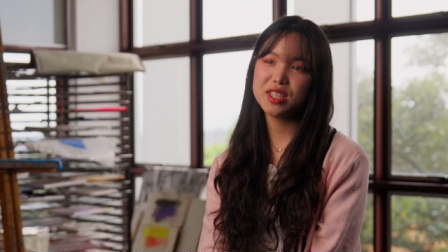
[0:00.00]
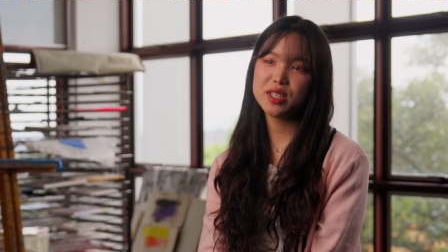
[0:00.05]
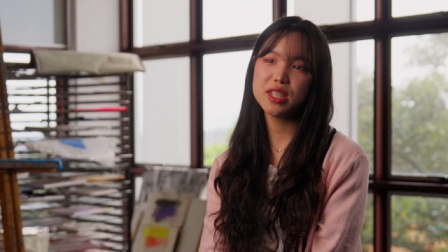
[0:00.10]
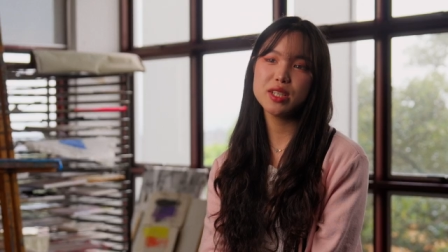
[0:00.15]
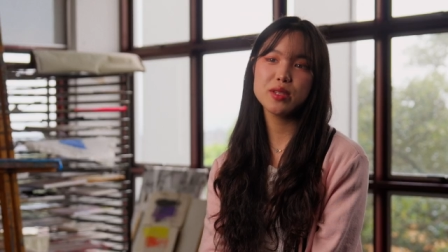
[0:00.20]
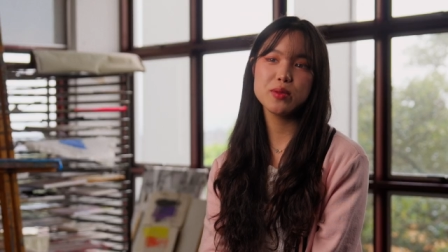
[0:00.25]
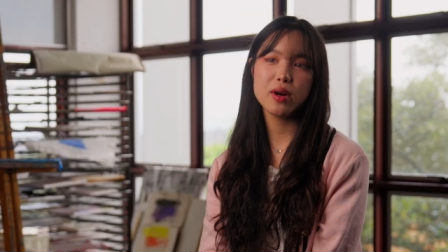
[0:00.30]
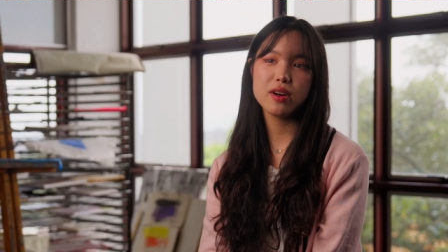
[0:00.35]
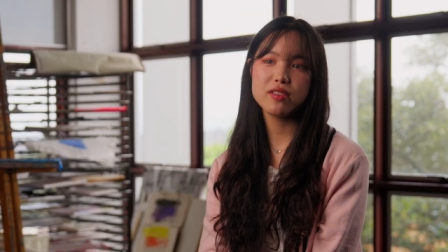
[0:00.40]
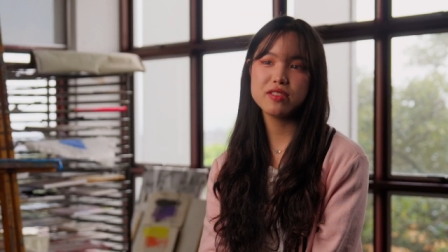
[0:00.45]
to
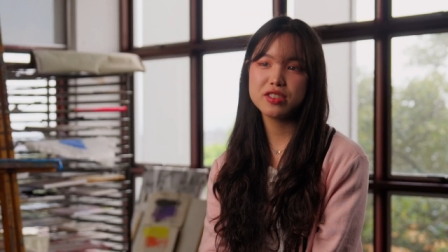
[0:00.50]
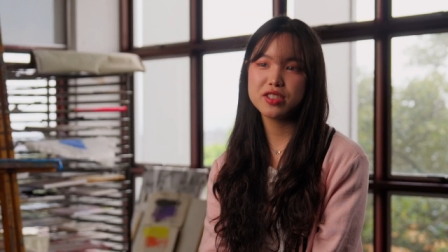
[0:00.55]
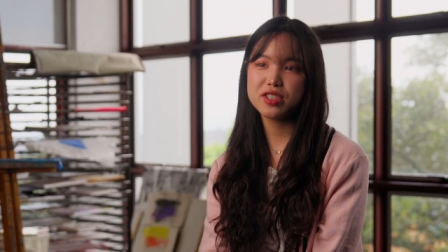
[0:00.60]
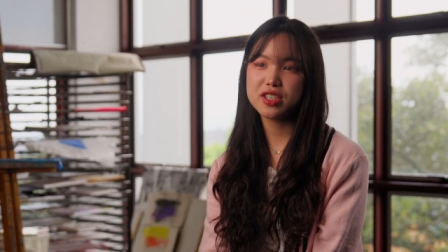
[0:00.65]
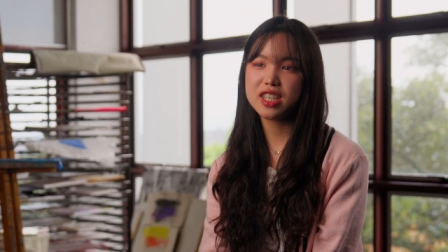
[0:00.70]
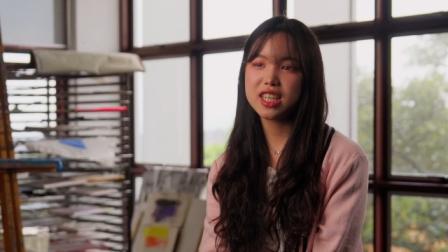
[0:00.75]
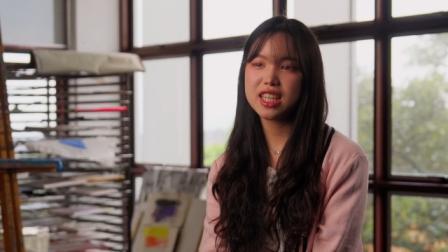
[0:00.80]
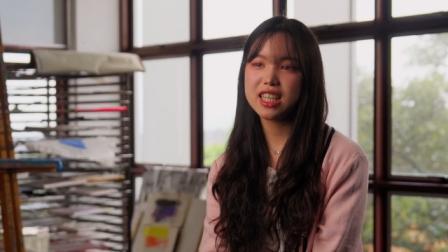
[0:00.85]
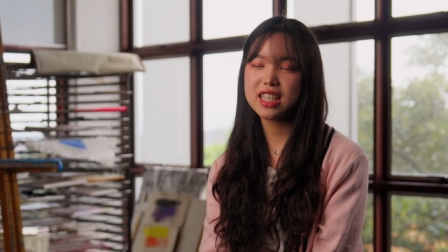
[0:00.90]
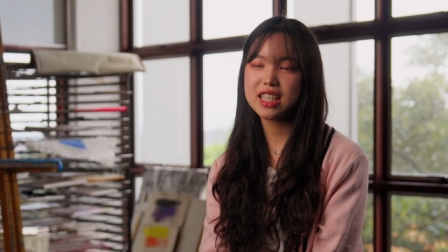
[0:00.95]
year 12
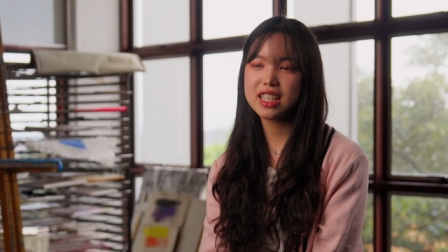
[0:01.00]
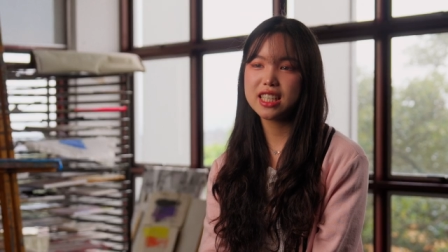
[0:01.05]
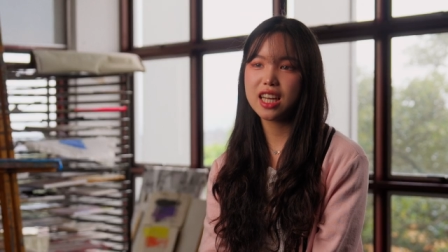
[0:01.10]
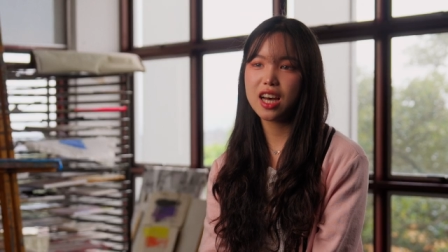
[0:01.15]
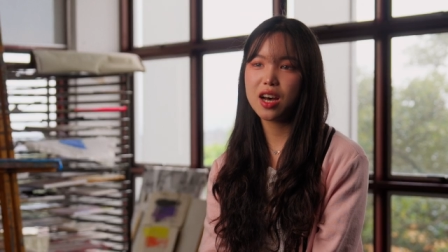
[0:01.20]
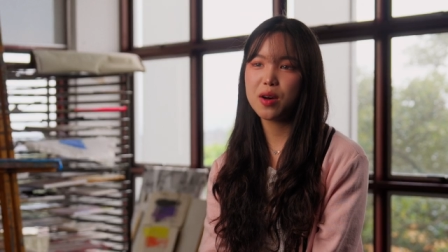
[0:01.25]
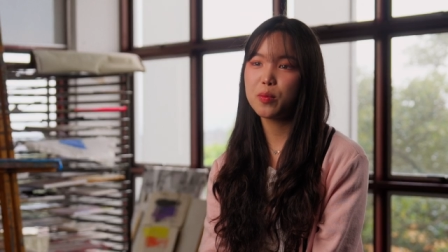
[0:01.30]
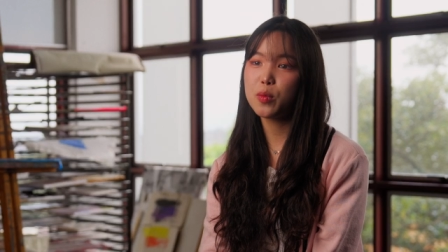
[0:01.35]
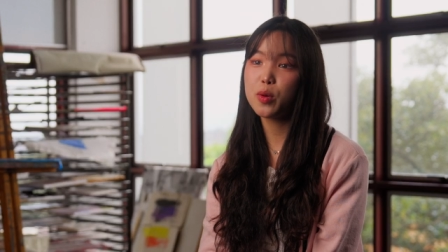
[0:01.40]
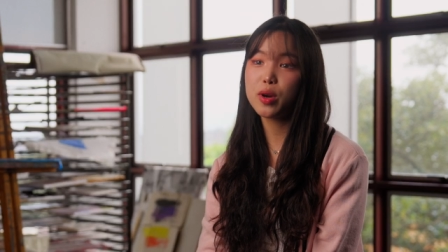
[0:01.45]
students,
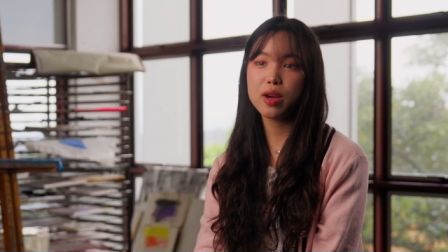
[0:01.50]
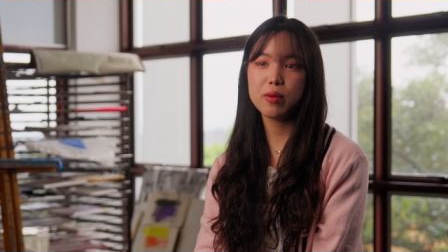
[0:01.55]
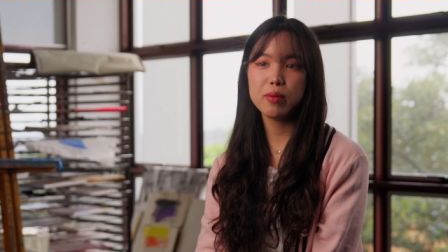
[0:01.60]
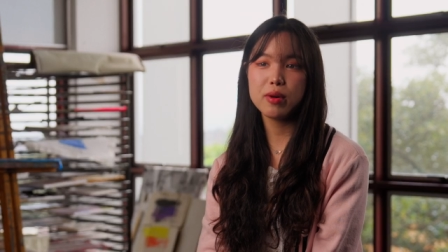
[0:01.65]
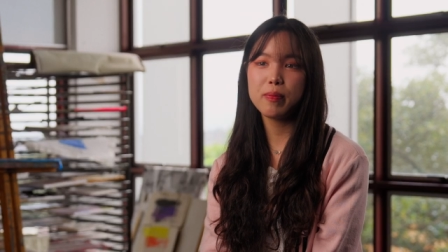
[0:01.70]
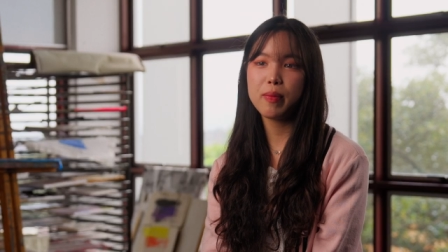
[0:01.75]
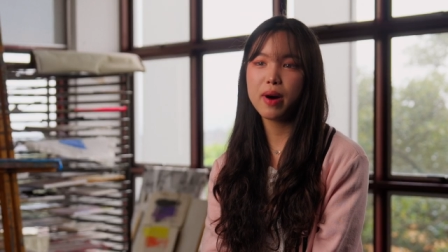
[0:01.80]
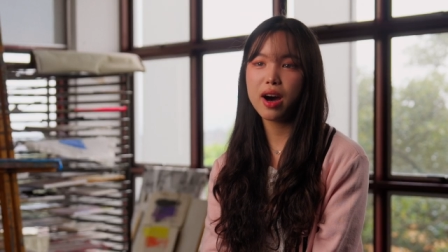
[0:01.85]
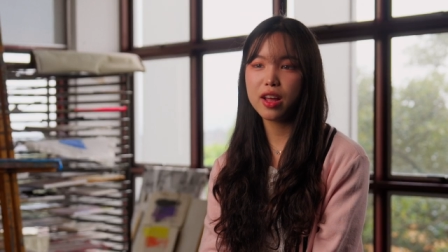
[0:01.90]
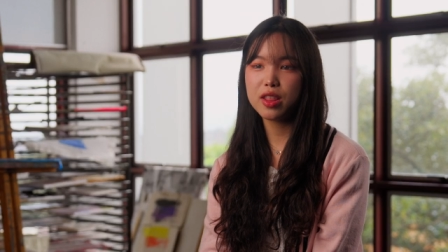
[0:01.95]
um, whatever
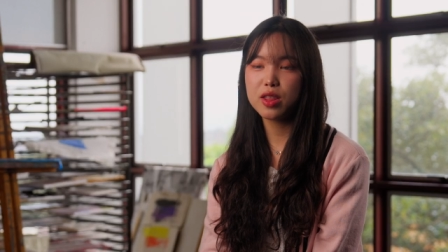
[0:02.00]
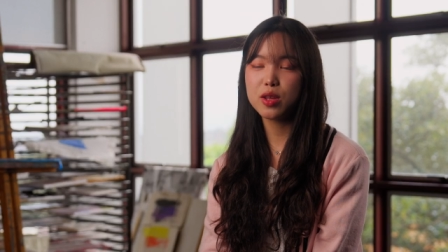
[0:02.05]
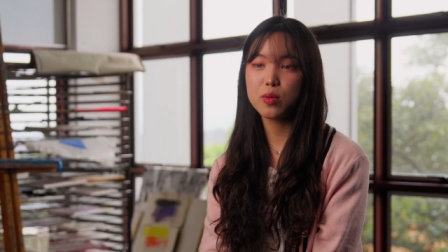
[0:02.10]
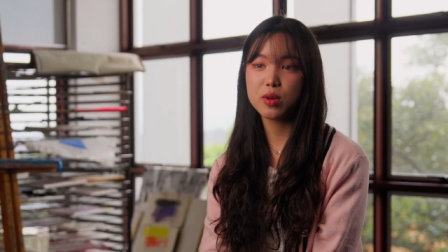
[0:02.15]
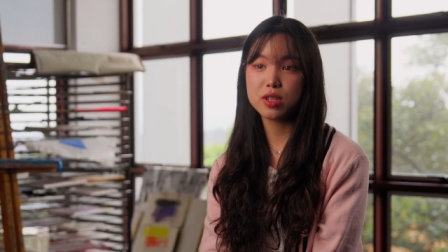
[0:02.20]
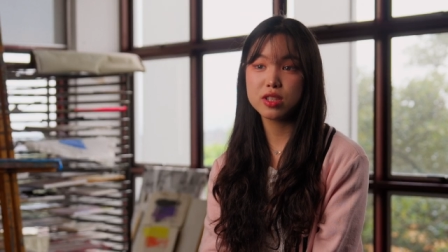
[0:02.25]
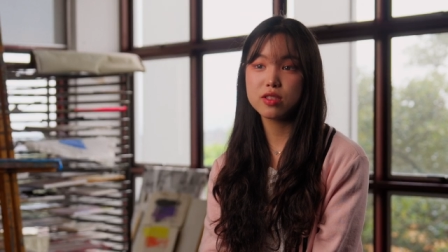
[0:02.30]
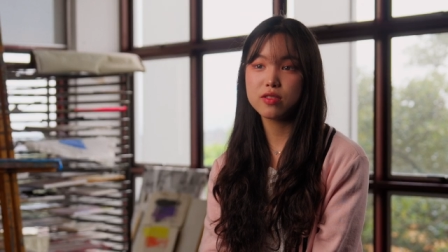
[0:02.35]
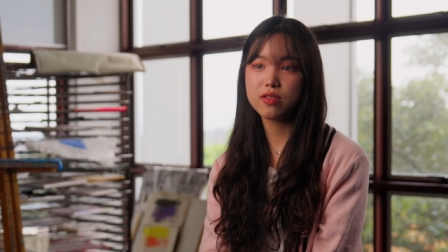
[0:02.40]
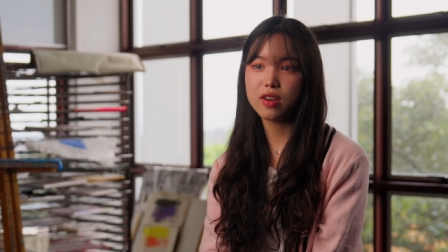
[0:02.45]
path you
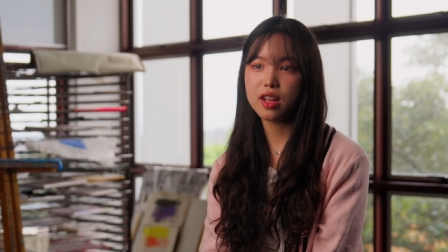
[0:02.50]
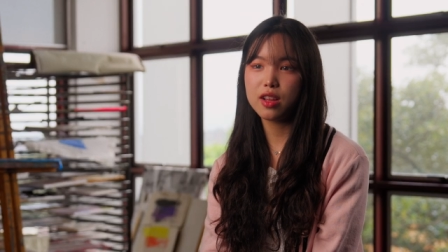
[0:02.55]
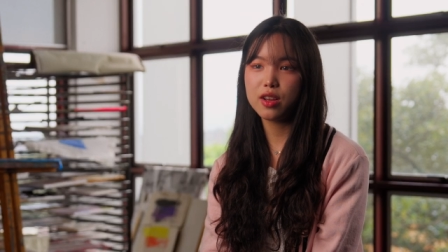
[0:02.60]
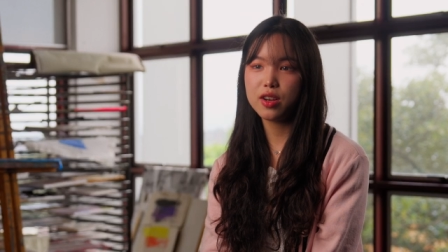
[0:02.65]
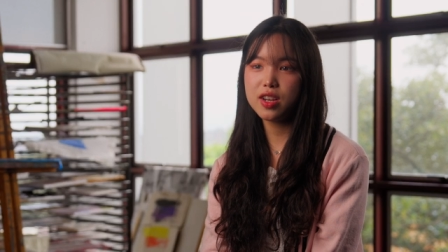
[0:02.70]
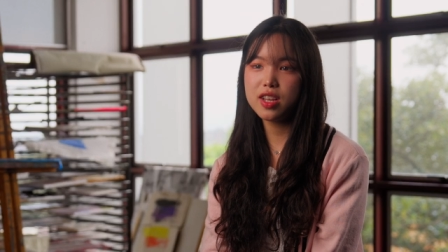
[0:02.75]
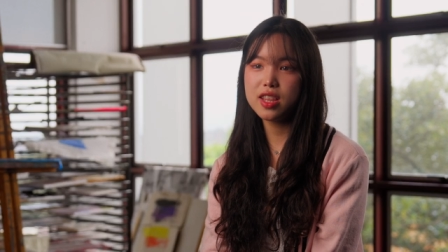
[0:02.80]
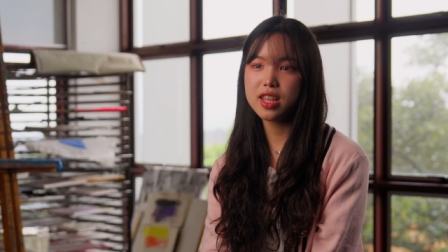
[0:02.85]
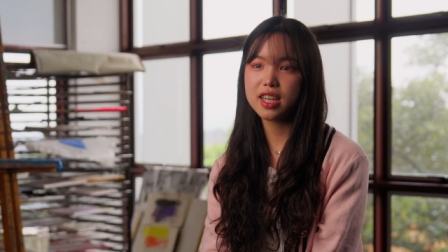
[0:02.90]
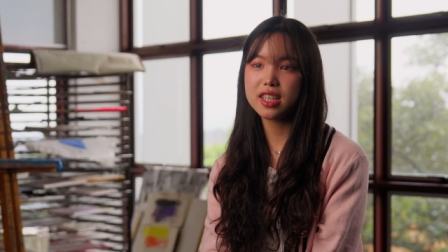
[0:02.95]
want to
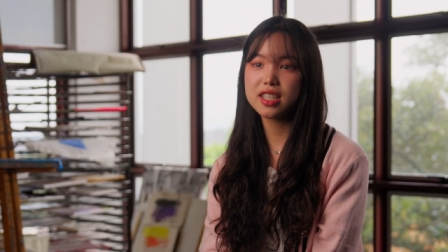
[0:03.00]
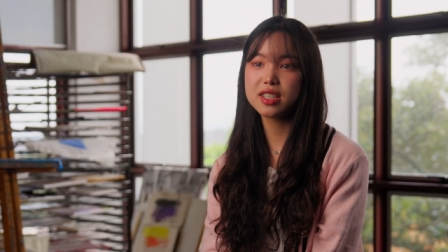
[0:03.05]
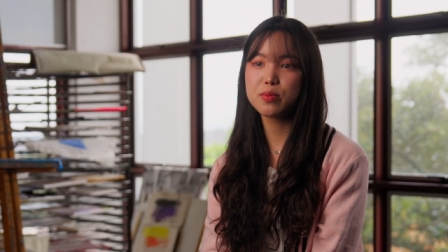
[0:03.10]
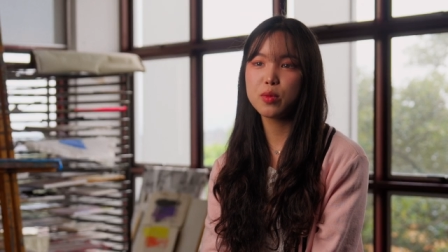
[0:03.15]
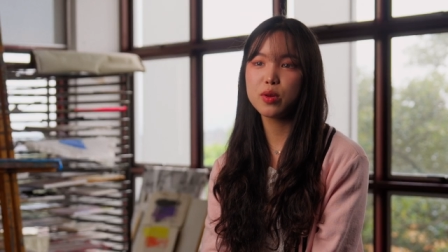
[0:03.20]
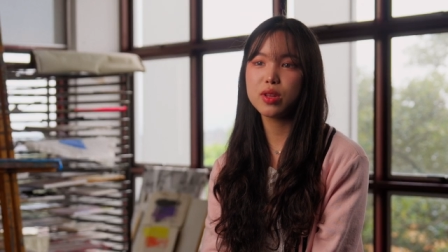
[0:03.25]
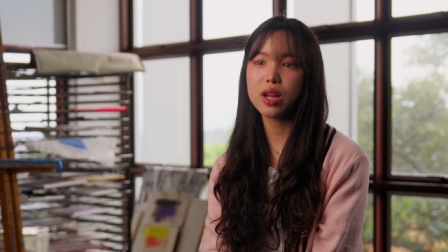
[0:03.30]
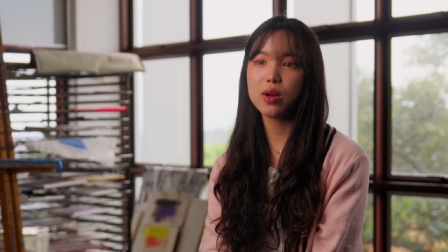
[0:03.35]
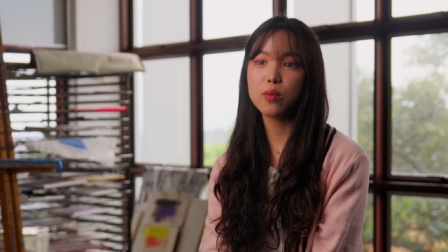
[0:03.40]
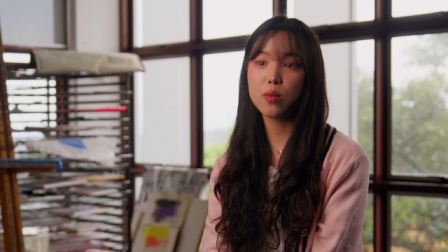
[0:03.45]
follow, there is
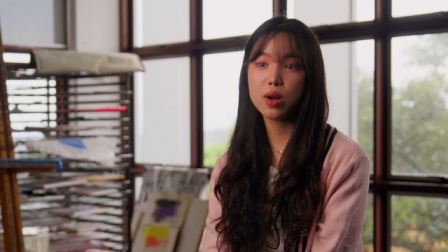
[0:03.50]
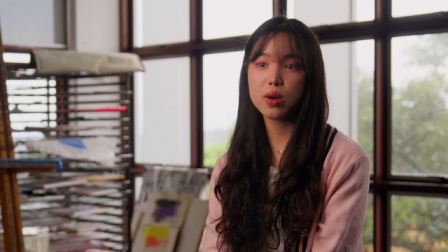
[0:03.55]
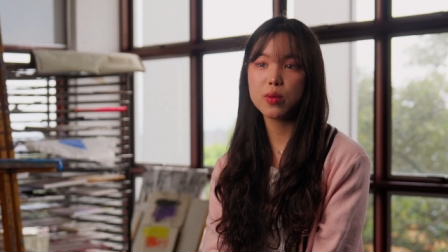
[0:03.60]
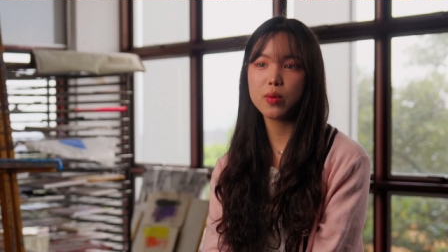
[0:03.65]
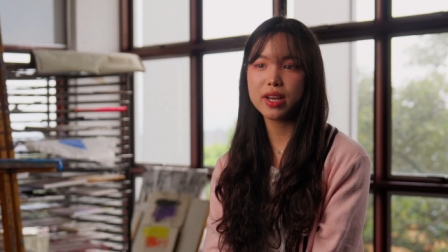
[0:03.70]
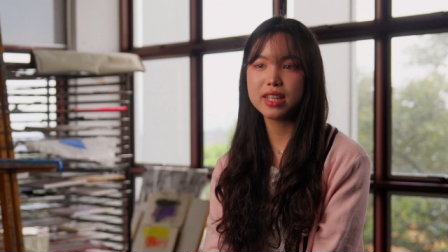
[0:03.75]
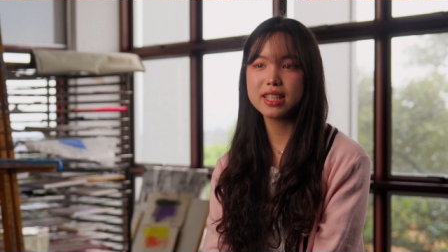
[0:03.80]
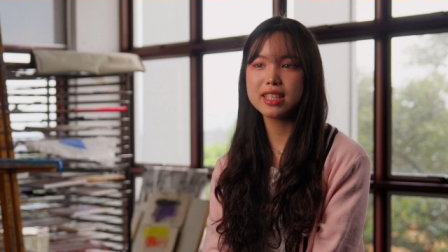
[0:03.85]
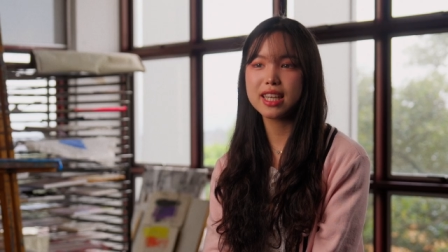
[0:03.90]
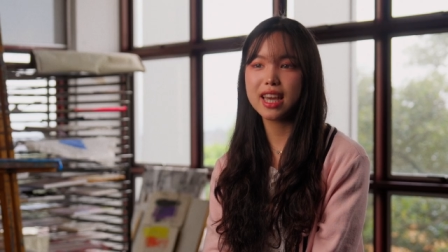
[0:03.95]
more than one
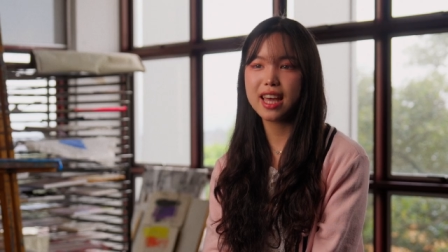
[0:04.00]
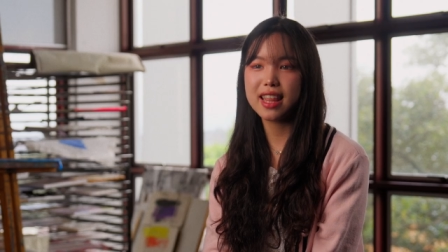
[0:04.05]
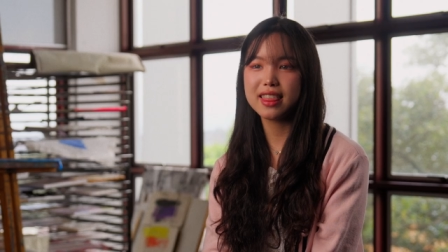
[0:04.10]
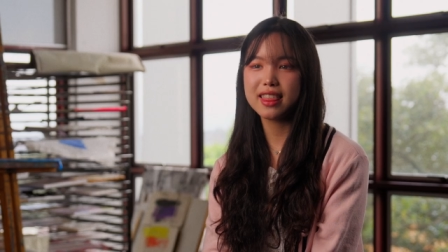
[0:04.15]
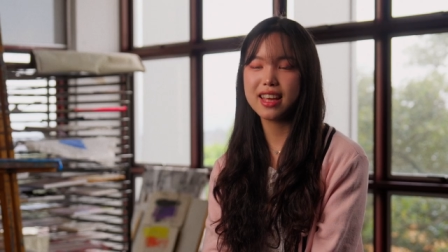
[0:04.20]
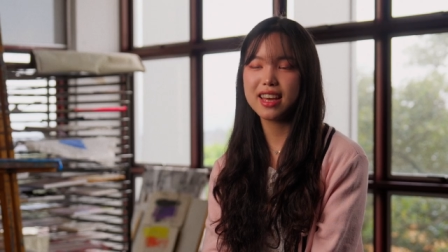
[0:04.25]
way to get